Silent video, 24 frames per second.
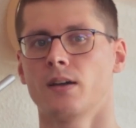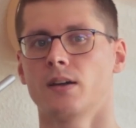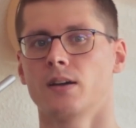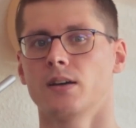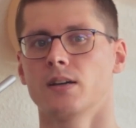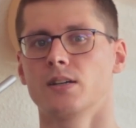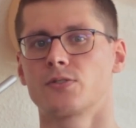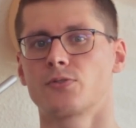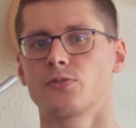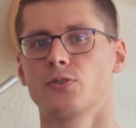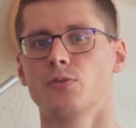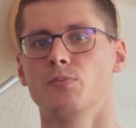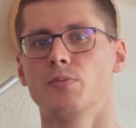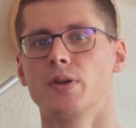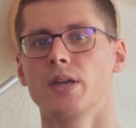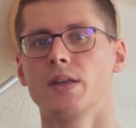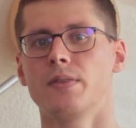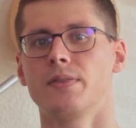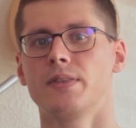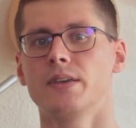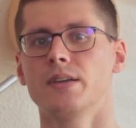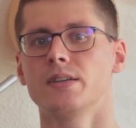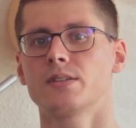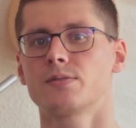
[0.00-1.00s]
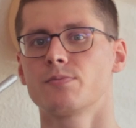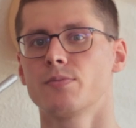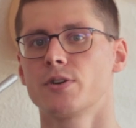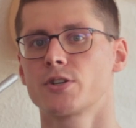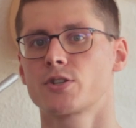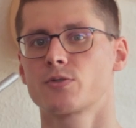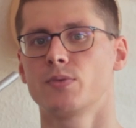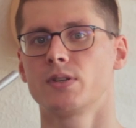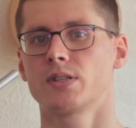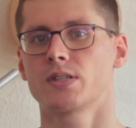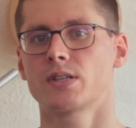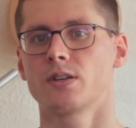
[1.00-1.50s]
As for me, these
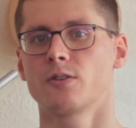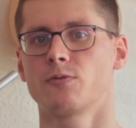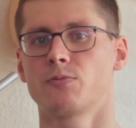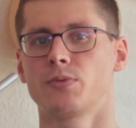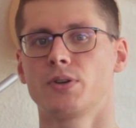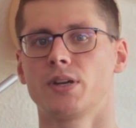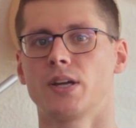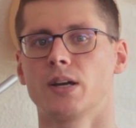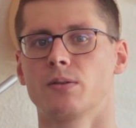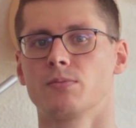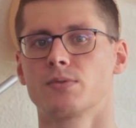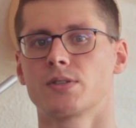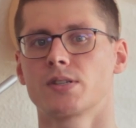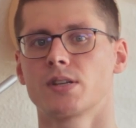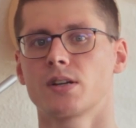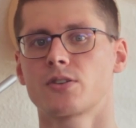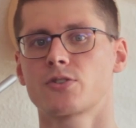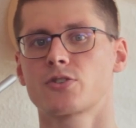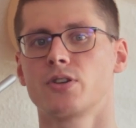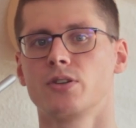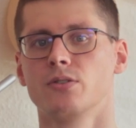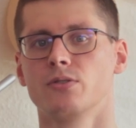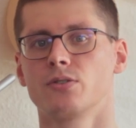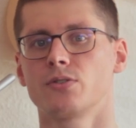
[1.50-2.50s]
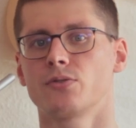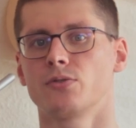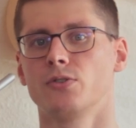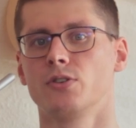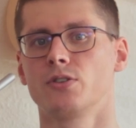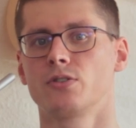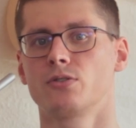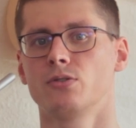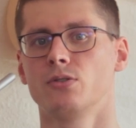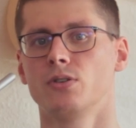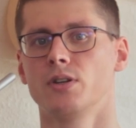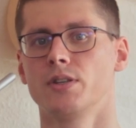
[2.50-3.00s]
measurements have become such a useful
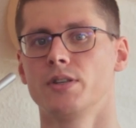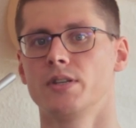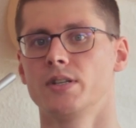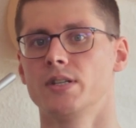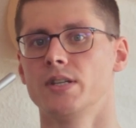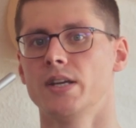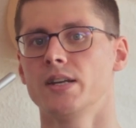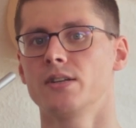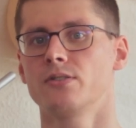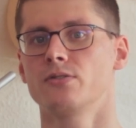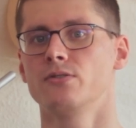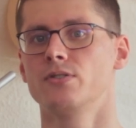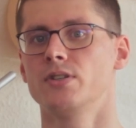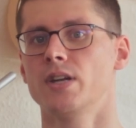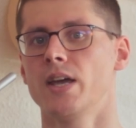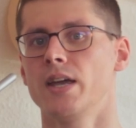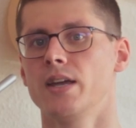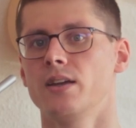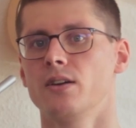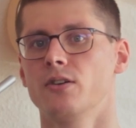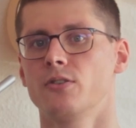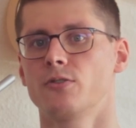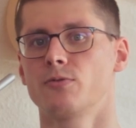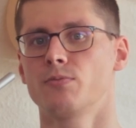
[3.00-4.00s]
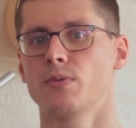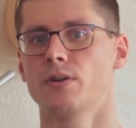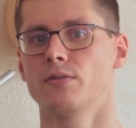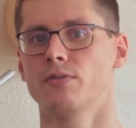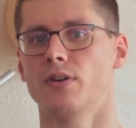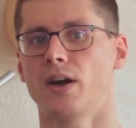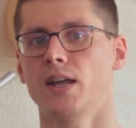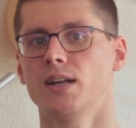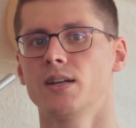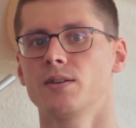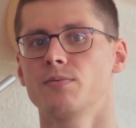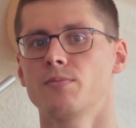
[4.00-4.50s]
tool in the day-to-day of my
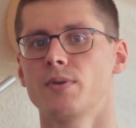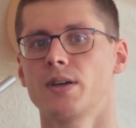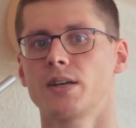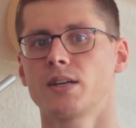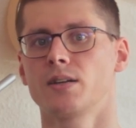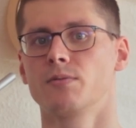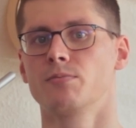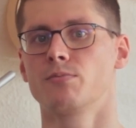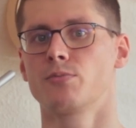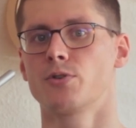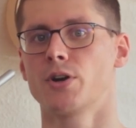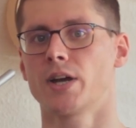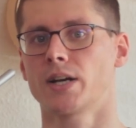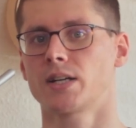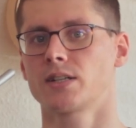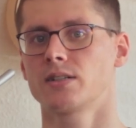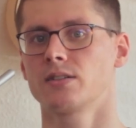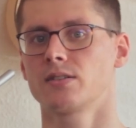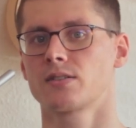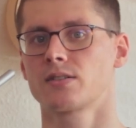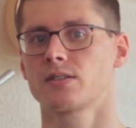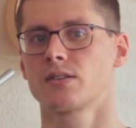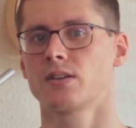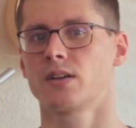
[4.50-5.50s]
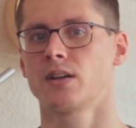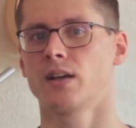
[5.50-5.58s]
violin making practice,